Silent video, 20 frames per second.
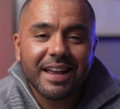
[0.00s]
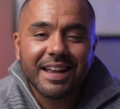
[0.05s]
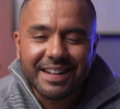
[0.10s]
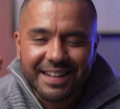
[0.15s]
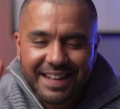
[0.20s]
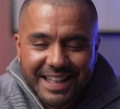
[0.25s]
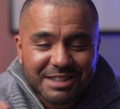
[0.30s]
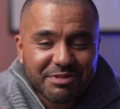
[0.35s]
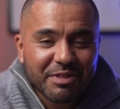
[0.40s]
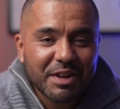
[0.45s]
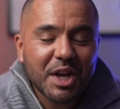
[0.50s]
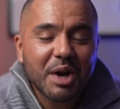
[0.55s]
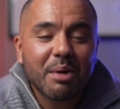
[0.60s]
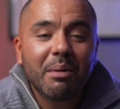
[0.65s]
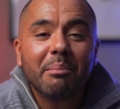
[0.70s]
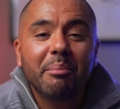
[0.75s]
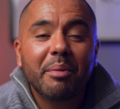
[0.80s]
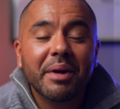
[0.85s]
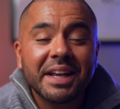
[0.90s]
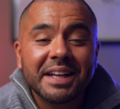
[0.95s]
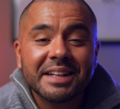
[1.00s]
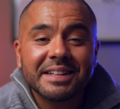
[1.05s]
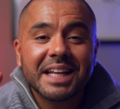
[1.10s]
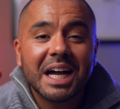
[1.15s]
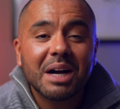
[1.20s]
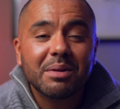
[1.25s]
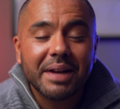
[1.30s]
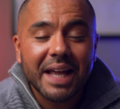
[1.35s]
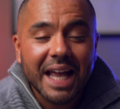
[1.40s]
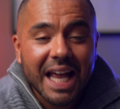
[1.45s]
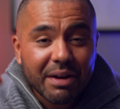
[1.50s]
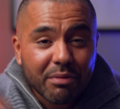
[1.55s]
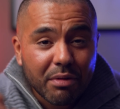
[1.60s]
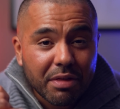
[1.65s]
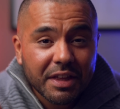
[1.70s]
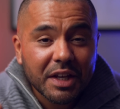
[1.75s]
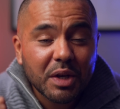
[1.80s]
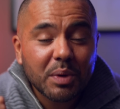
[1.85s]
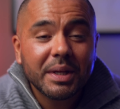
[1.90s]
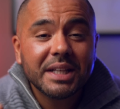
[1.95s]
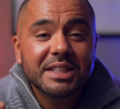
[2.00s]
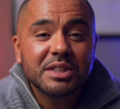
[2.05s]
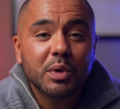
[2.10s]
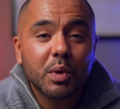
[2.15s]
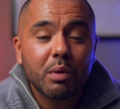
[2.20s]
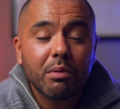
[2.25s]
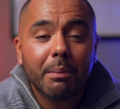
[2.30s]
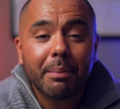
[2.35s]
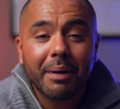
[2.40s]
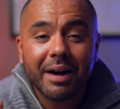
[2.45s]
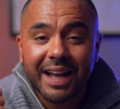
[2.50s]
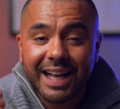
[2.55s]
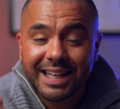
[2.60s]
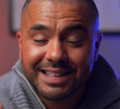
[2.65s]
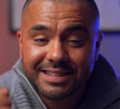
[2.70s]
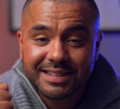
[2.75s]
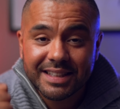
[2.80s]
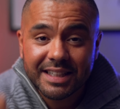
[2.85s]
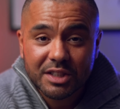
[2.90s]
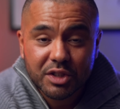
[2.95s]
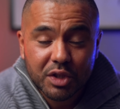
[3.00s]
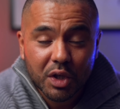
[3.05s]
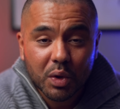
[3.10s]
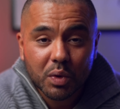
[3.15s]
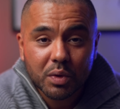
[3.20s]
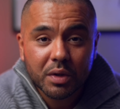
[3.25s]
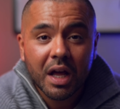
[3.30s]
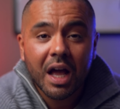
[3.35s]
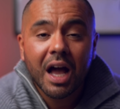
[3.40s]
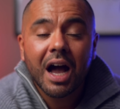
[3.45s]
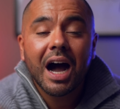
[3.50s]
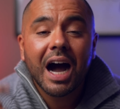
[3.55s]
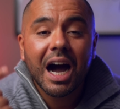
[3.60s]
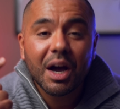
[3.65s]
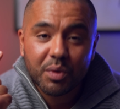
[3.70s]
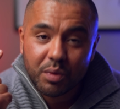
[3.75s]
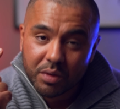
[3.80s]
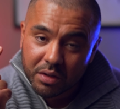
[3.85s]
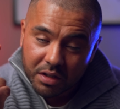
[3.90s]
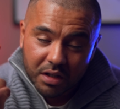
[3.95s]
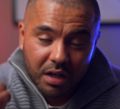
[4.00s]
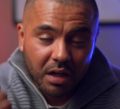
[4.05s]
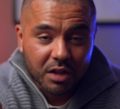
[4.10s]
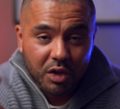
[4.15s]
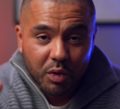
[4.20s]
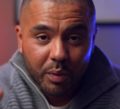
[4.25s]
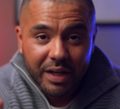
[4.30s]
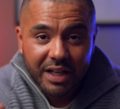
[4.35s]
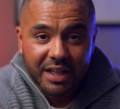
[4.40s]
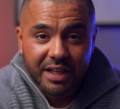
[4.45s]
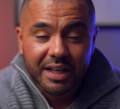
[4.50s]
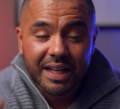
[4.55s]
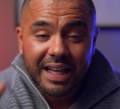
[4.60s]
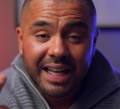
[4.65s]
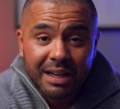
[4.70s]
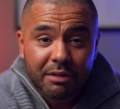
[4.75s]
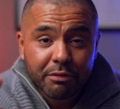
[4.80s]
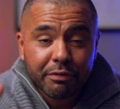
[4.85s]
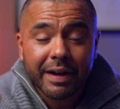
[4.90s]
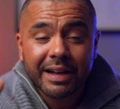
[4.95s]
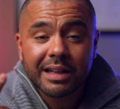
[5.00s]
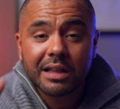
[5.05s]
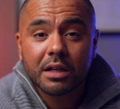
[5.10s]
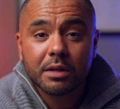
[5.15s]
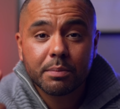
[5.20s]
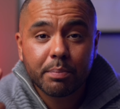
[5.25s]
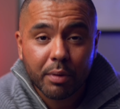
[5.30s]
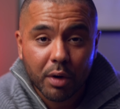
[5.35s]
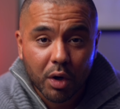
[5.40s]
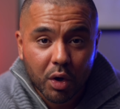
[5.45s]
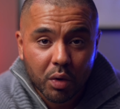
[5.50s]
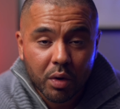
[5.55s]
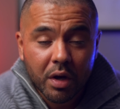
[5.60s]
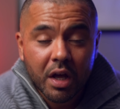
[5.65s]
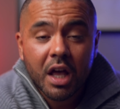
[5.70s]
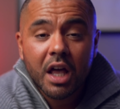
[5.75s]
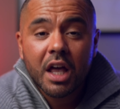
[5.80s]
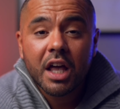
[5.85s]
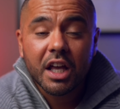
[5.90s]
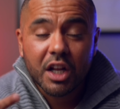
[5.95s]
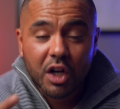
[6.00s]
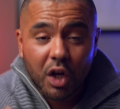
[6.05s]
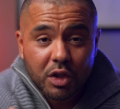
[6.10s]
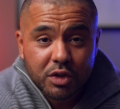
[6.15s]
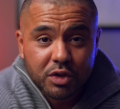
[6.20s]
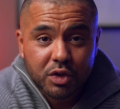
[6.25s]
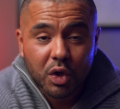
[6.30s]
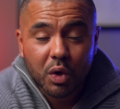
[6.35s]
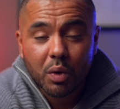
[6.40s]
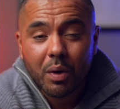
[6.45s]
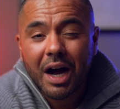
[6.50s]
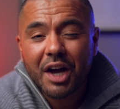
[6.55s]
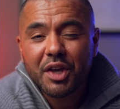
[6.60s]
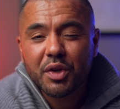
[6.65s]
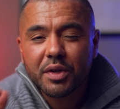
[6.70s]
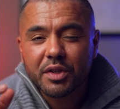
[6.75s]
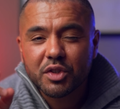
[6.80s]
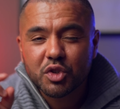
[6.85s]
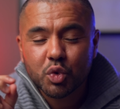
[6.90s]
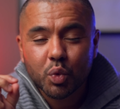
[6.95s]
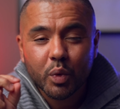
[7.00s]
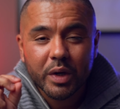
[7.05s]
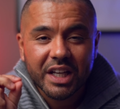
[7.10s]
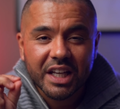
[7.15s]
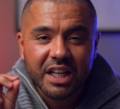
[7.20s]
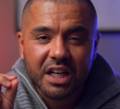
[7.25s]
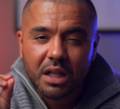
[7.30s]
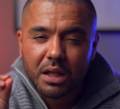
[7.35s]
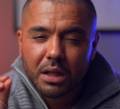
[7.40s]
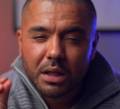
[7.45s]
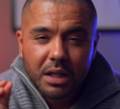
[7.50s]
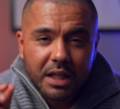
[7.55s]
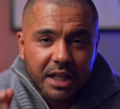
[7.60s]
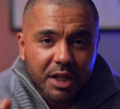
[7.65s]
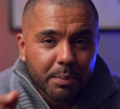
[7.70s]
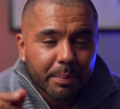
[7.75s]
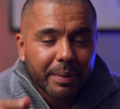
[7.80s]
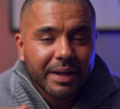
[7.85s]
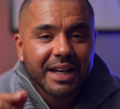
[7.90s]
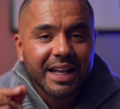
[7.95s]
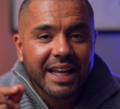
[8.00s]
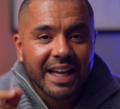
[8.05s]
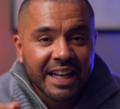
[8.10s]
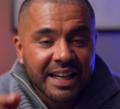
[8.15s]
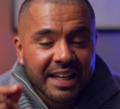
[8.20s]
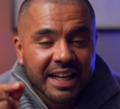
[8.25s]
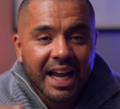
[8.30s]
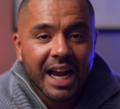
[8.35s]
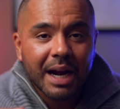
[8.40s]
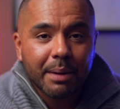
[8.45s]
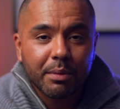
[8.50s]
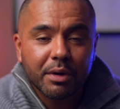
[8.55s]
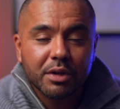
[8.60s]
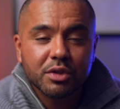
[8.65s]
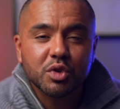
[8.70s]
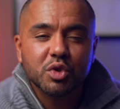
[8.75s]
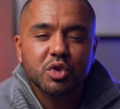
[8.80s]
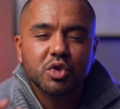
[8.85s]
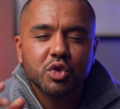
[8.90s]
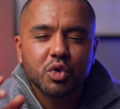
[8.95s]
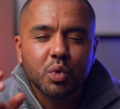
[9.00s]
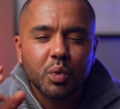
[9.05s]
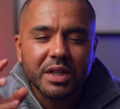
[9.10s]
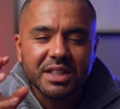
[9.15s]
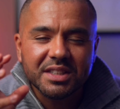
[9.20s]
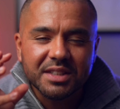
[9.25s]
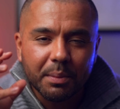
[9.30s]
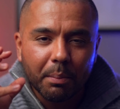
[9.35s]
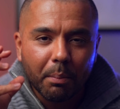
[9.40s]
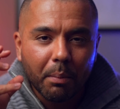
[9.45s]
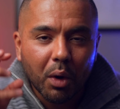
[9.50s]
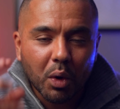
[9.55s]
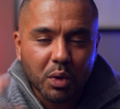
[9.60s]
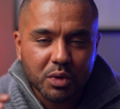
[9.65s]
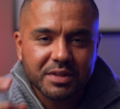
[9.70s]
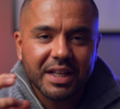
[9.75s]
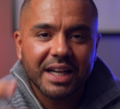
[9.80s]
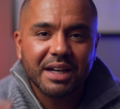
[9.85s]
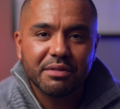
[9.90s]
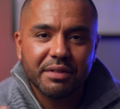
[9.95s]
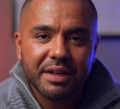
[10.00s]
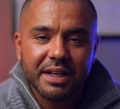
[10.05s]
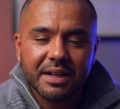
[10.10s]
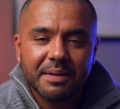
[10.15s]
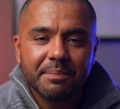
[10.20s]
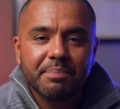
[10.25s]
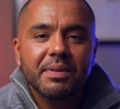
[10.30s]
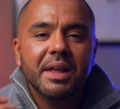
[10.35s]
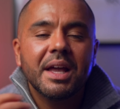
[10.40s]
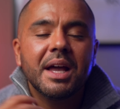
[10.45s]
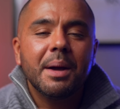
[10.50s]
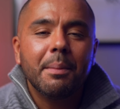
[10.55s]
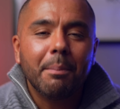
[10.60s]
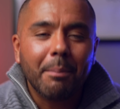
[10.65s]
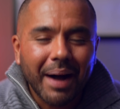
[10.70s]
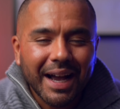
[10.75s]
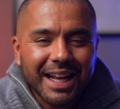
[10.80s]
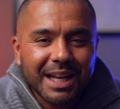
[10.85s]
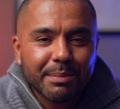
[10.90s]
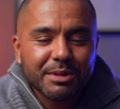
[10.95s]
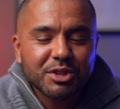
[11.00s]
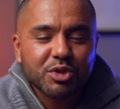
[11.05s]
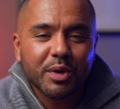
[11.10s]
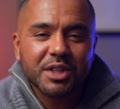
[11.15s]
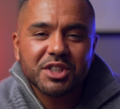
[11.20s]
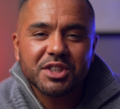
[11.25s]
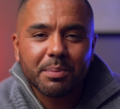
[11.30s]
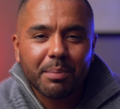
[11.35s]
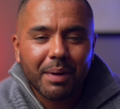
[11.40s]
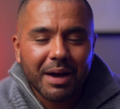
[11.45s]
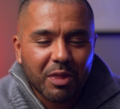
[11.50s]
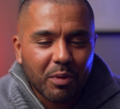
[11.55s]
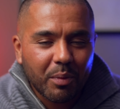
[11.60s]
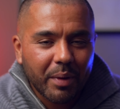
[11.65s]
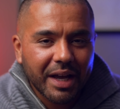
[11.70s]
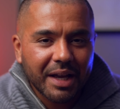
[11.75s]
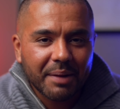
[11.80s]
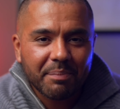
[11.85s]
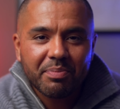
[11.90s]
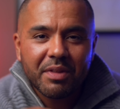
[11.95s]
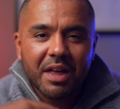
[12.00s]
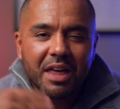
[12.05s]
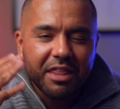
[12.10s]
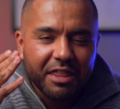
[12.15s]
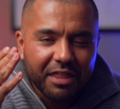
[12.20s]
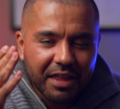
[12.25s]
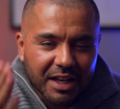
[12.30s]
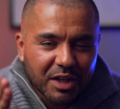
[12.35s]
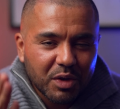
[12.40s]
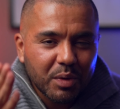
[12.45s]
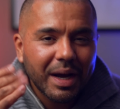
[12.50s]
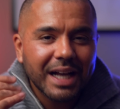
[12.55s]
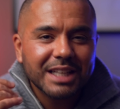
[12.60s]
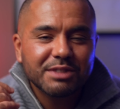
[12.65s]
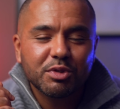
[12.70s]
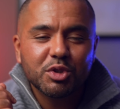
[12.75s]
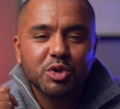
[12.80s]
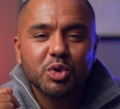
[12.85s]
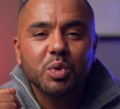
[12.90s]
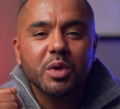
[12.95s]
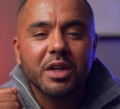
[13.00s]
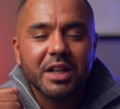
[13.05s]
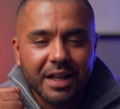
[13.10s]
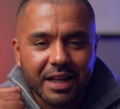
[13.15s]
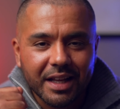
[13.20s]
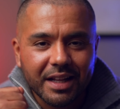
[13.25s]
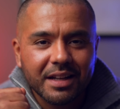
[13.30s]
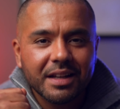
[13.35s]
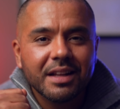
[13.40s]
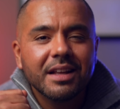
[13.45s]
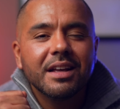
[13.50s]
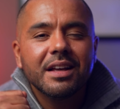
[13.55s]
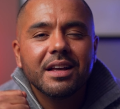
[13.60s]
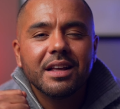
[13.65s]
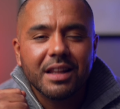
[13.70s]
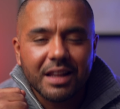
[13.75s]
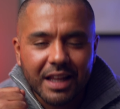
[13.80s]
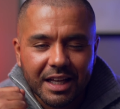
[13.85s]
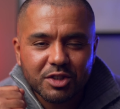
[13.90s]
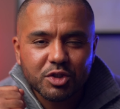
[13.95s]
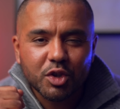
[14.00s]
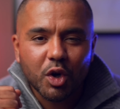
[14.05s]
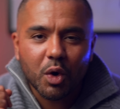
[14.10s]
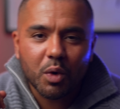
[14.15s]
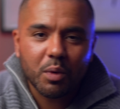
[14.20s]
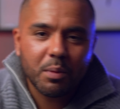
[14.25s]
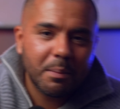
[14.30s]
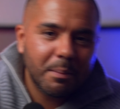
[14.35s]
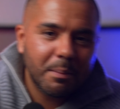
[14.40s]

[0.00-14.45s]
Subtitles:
In this video, I'm breaking down everything you need to know about S-Cinetone, how you can color grade it in Final Cut Pro, and also how you can tweak it a little bit in camera to squeeze the most out of it. My name is Christian, by the way. Thank you guys for tuning in. Let's go.